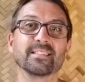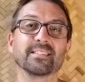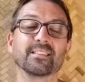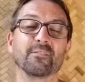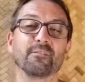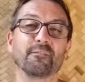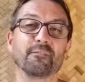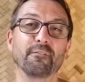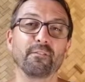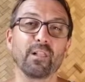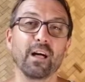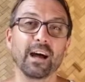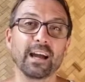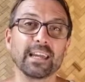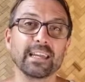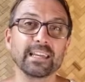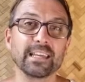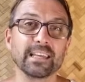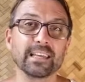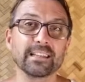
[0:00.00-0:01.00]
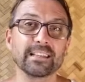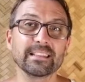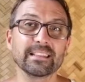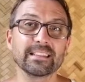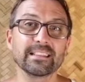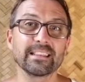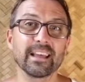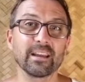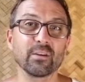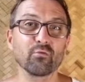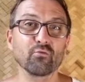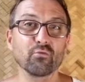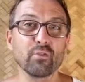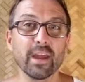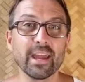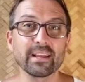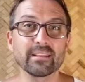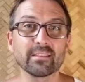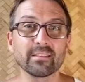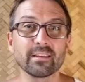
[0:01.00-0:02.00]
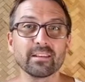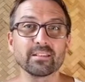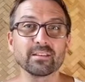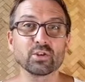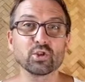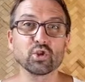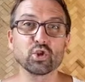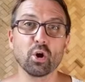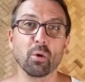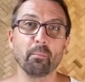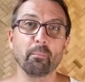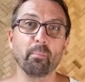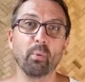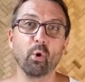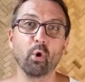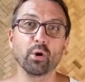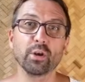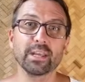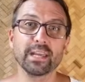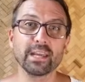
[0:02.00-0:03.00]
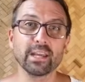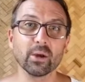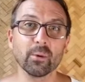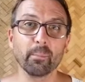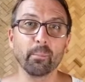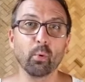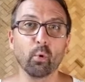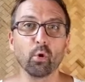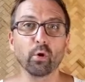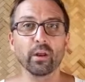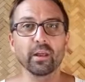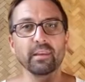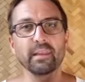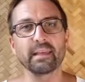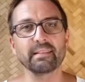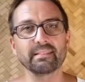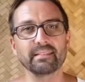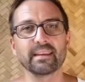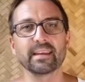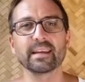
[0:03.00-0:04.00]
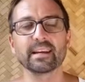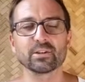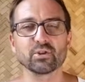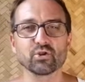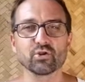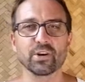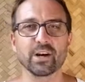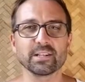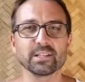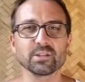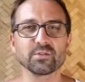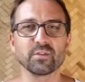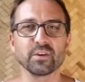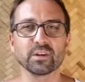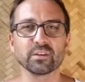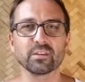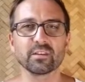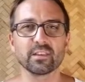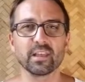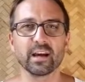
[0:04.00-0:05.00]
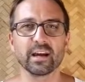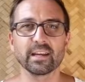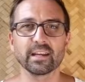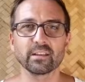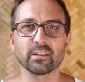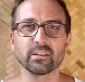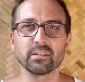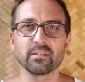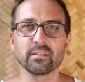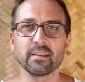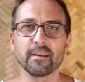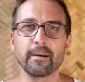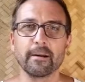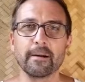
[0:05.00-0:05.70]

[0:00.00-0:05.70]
to fly directly to Chumpon airport and then take a transfer to the island.